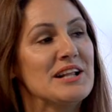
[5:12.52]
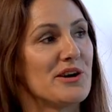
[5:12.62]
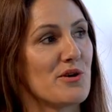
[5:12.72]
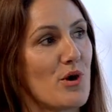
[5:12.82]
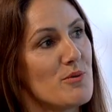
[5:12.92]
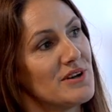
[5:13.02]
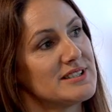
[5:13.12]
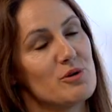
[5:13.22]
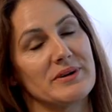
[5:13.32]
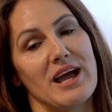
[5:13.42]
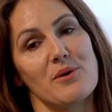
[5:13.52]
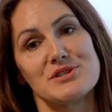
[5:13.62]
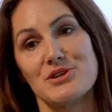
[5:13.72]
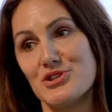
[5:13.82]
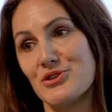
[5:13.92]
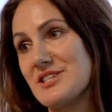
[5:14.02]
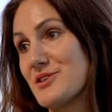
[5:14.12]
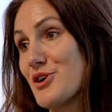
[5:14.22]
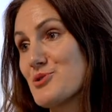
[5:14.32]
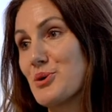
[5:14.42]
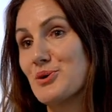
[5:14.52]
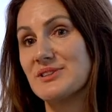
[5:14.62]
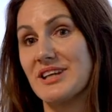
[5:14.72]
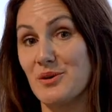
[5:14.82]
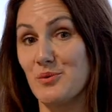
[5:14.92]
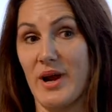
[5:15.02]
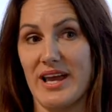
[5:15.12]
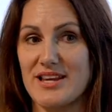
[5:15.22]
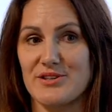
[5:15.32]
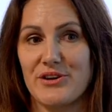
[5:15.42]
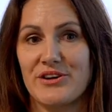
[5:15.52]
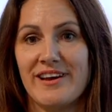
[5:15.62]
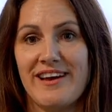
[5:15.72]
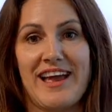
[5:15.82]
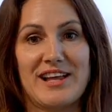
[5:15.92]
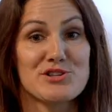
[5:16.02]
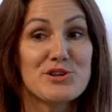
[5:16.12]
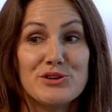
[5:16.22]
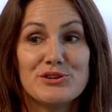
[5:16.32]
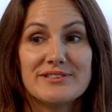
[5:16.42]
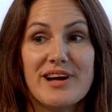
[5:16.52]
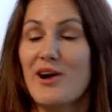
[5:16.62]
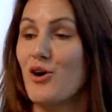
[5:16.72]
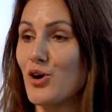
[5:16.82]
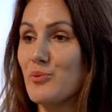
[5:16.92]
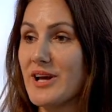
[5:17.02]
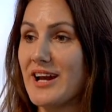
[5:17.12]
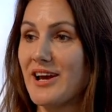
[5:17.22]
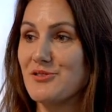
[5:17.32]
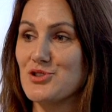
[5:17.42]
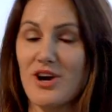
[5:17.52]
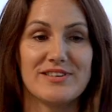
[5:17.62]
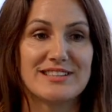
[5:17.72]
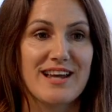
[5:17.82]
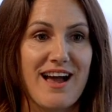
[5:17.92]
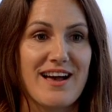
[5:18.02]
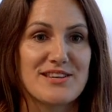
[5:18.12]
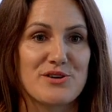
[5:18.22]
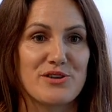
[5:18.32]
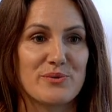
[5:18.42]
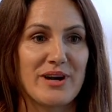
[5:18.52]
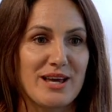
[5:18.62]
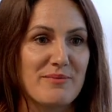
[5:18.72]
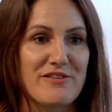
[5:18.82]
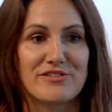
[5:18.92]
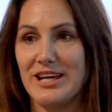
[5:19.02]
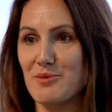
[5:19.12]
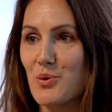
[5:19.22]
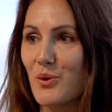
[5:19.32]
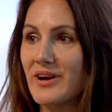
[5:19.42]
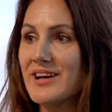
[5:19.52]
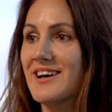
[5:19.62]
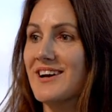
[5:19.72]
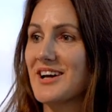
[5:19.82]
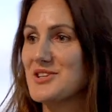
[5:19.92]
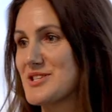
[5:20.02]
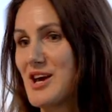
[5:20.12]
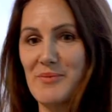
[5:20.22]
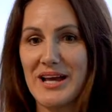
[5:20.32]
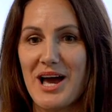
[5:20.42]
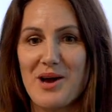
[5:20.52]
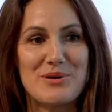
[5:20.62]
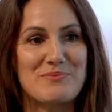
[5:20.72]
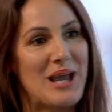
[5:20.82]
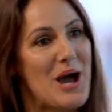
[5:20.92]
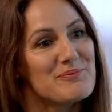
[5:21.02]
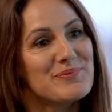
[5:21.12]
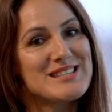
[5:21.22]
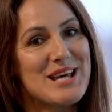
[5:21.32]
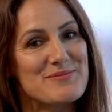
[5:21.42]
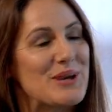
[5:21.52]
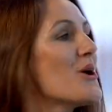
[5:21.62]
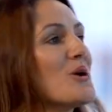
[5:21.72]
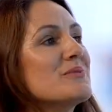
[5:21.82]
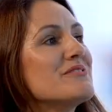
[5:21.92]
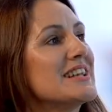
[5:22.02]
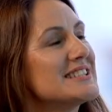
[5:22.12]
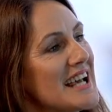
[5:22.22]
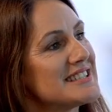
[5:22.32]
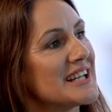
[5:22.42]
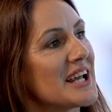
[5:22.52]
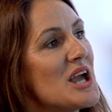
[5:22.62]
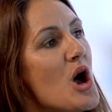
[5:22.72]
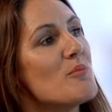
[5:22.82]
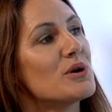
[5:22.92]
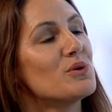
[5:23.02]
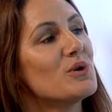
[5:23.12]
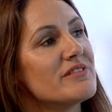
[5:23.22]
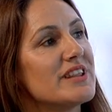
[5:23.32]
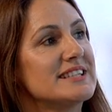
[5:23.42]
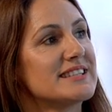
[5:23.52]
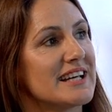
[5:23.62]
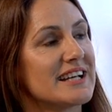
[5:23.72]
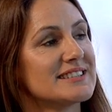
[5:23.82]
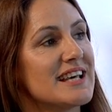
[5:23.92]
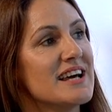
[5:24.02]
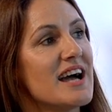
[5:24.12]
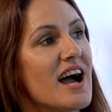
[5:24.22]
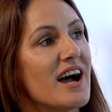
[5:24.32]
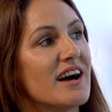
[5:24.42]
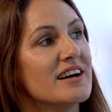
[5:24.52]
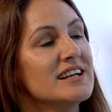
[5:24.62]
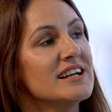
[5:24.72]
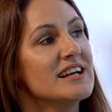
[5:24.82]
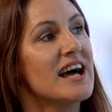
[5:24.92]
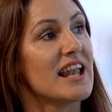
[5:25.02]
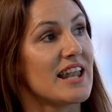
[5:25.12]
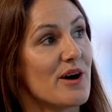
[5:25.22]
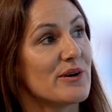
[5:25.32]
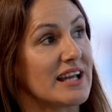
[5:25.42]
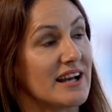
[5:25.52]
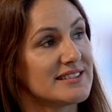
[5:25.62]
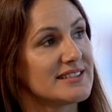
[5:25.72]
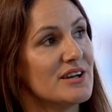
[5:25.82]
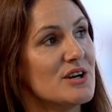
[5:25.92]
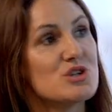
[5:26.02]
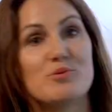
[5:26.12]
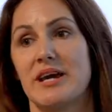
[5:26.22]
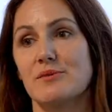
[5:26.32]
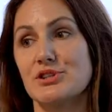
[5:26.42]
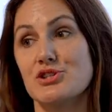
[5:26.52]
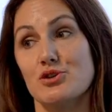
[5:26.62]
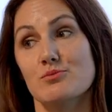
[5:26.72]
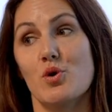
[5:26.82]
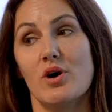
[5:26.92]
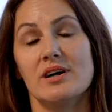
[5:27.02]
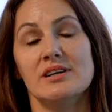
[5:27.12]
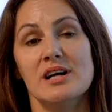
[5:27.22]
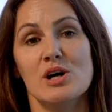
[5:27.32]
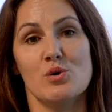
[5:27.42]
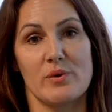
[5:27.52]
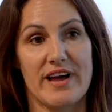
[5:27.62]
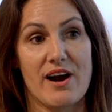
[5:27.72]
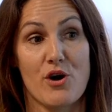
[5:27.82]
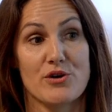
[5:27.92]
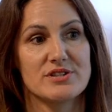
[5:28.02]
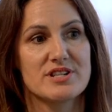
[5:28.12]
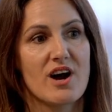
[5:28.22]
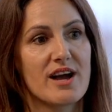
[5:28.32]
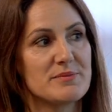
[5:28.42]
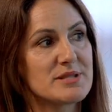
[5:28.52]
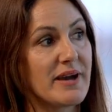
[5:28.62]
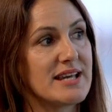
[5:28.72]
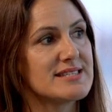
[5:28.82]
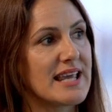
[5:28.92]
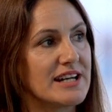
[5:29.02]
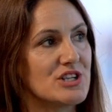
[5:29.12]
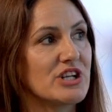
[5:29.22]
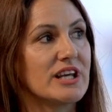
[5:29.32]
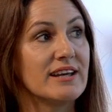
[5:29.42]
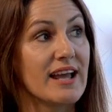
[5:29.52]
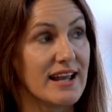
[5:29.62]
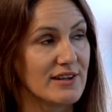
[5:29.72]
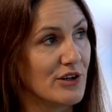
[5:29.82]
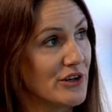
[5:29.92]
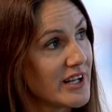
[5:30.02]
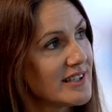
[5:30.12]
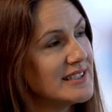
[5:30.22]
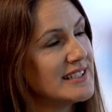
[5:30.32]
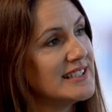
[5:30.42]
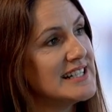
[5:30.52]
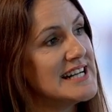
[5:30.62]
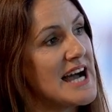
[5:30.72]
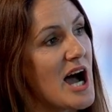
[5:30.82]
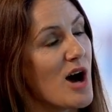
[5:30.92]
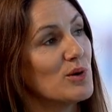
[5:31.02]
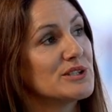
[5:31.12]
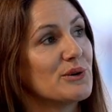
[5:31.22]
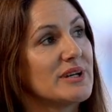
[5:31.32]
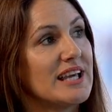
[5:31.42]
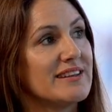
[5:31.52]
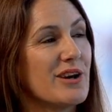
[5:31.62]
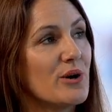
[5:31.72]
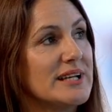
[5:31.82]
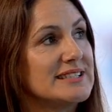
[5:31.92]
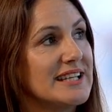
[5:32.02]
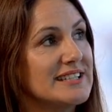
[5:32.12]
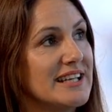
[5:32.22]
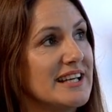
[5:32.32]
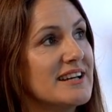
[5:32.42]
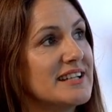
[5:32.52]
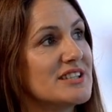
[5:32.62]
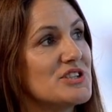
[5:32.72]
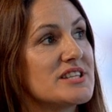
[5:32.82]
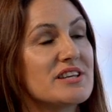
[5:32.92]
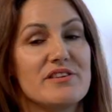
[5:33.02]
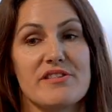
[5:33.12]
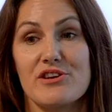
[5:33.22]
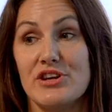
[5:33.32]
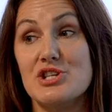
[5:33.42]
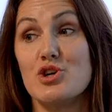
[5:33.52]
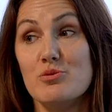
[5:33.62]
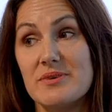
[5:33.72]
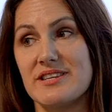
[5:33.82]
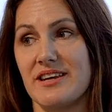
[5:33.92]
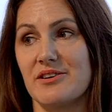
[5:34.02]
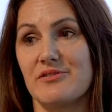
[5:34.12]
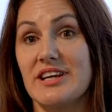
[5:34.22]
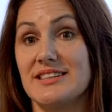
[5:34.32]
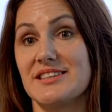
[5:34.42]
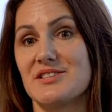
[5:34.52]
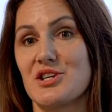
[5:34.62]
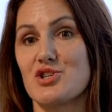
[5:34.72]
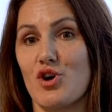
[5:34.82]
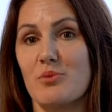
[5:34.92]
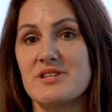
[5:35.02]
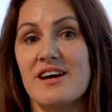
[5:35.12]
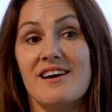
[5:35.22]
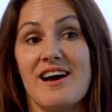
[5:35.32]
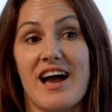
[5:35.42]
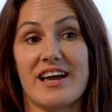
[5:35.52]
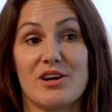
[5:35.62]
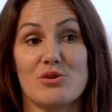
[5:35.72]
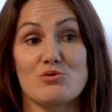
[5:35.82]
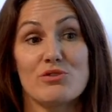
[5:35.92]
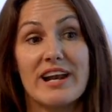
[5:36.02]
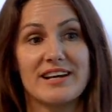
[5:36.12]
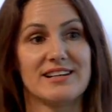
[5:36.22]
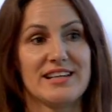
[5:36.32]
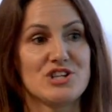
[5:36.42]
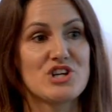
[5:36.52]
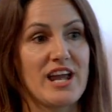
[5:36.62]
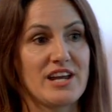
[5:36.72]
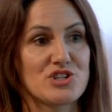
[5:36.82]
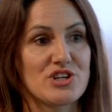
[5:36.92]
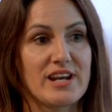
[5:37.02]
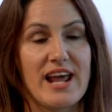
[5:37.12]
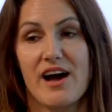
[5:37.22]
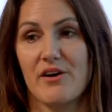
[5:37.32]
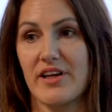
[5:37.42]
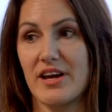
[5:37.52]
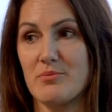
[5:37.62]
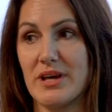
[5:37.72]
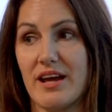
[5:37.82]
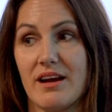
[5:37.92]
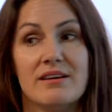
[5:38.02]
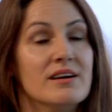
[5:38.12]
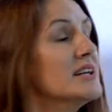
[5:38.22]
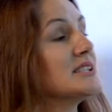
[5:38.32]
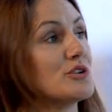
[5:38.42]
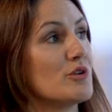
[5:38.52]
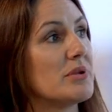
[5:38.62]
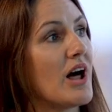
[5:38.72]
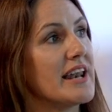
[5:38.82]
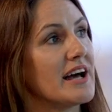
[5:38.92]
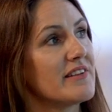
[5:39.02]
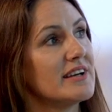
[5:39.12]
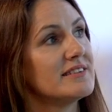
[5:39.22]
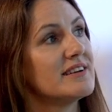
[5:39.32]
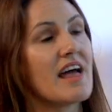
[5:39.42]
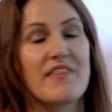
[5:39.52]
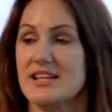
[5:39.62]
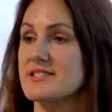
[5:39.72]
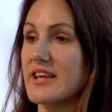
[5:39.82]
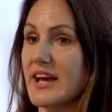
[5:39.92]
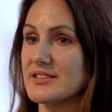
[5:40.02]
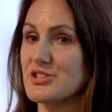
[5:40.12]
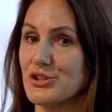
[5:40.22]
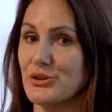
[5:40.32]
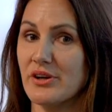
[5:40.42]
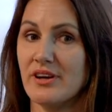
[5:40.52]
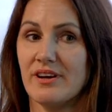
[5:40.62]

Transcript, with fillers: There are robots helping out with surgeries and hospitals in Waikato. And soon, I hope we're going to have driverless cars so that when I get back from the airport, I can just have my car pick me up, take me home. Fantastic. But all of these things are allowing us to be able to do more with our own time, space, energy, and learning. Uh, also, again, the O E C D has suggested that thirty-two percent of the existing jobs are going to radically change in how they are being sort of applied out there, and that's thanks to